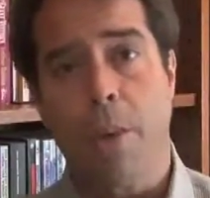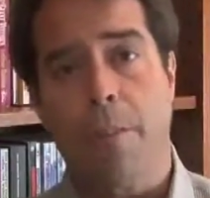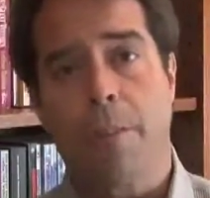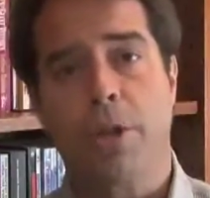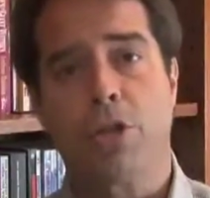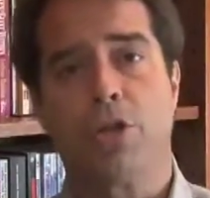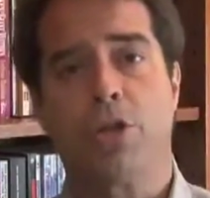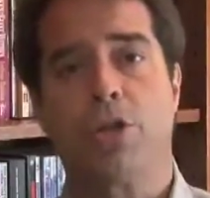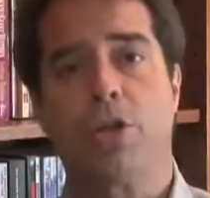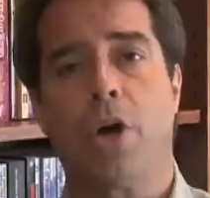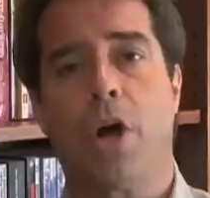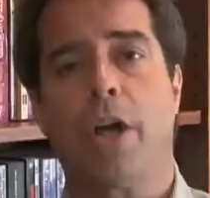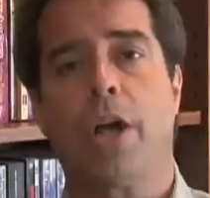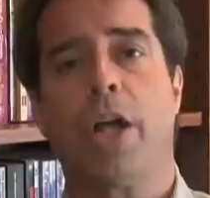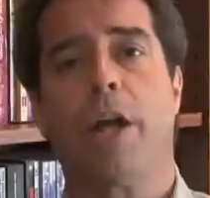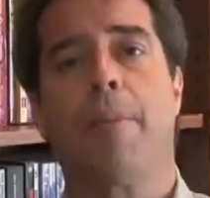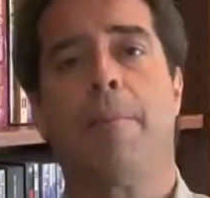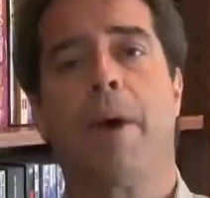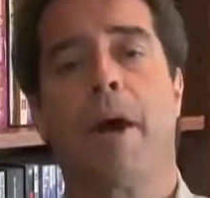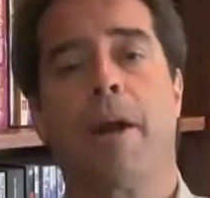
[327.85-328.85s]
but you're
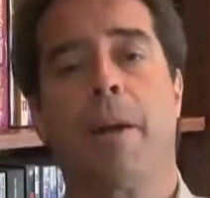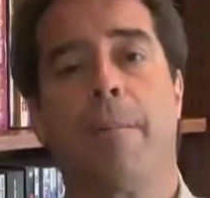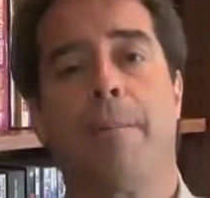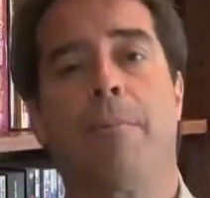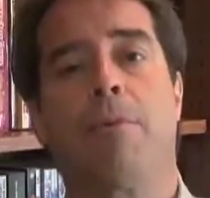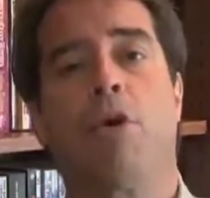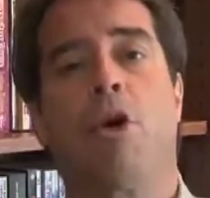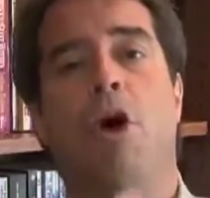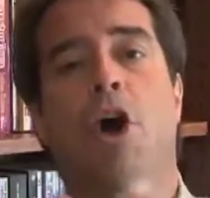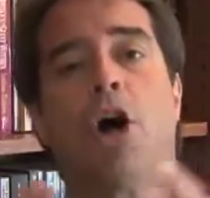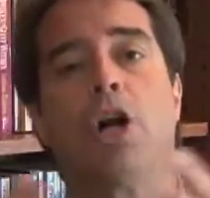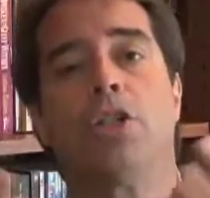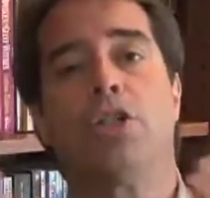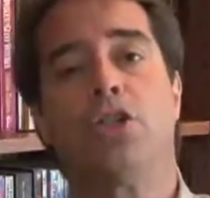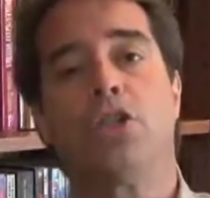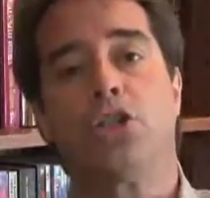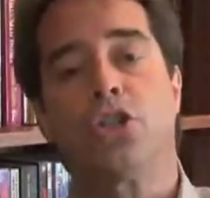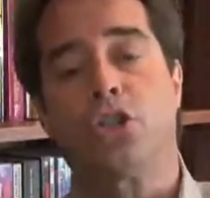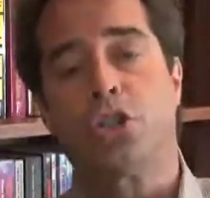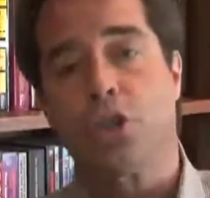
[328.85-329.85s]
talking about a broad
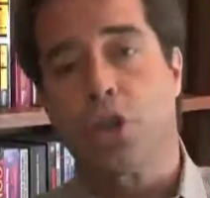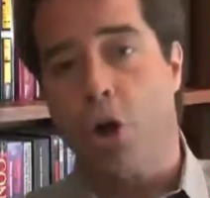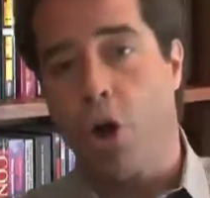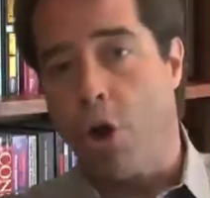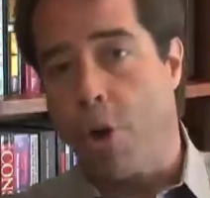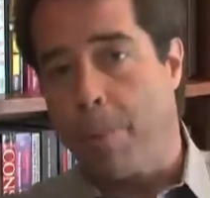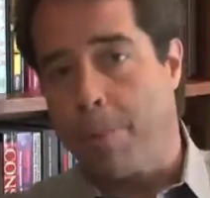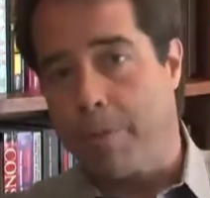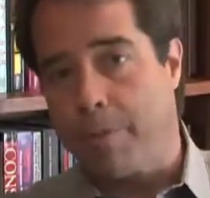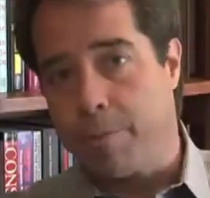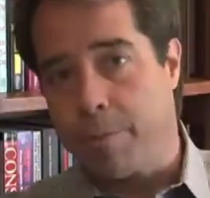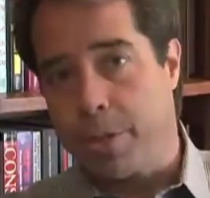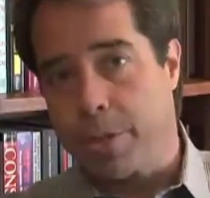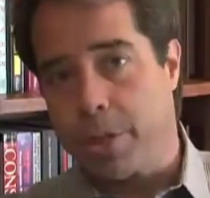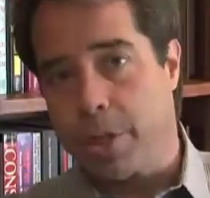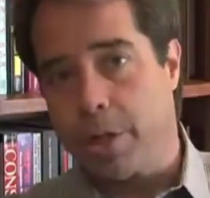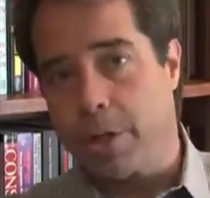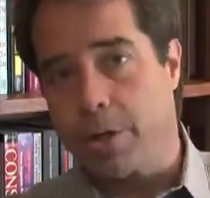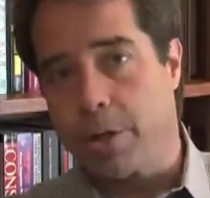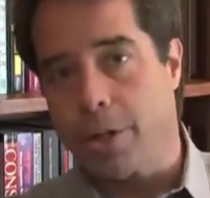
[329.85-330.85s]
scope of
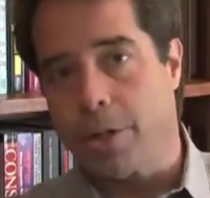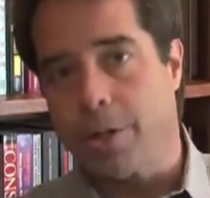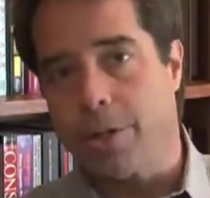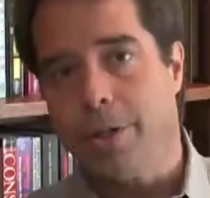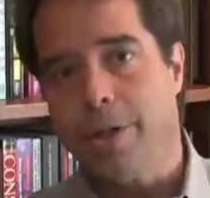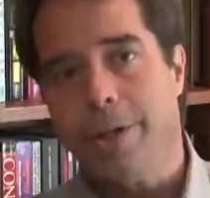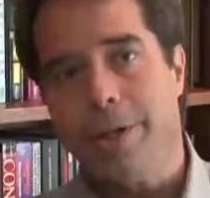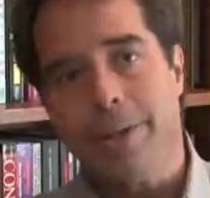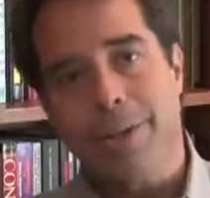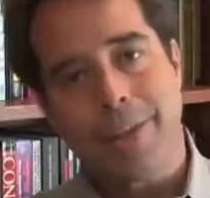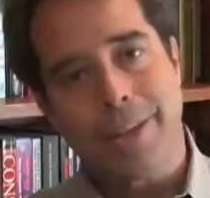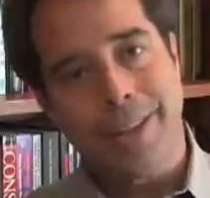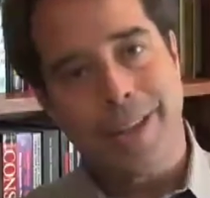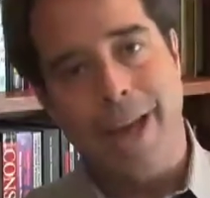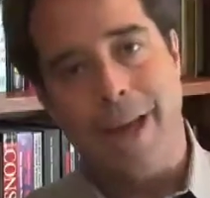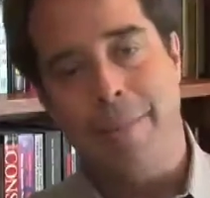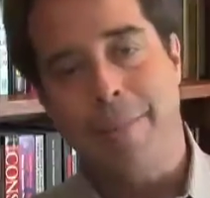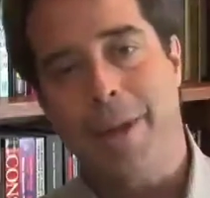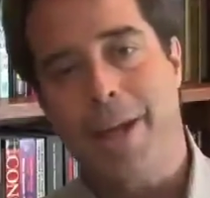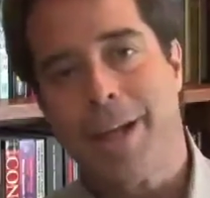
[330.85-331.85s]
material, then
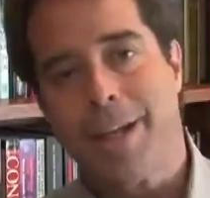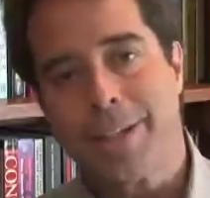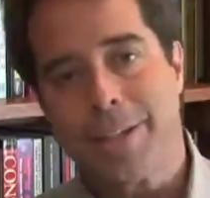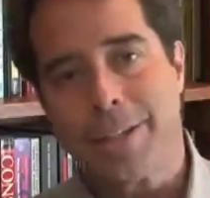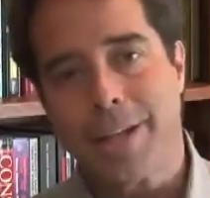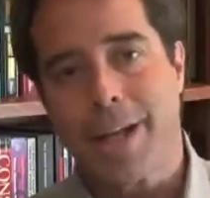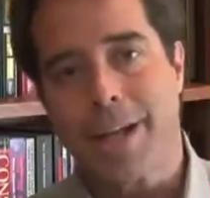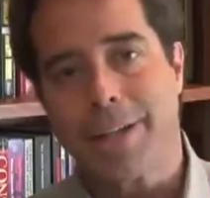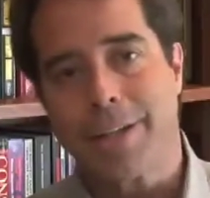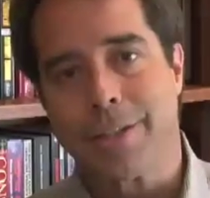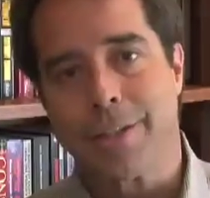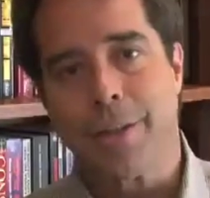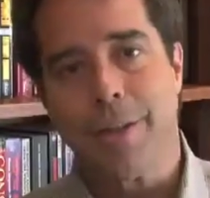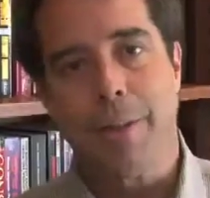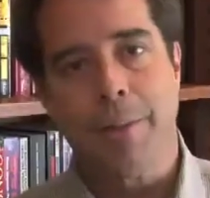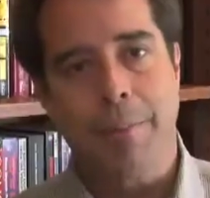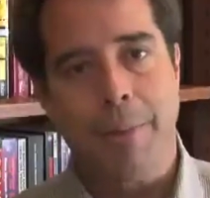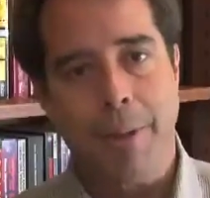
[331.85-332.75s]
that makes sense.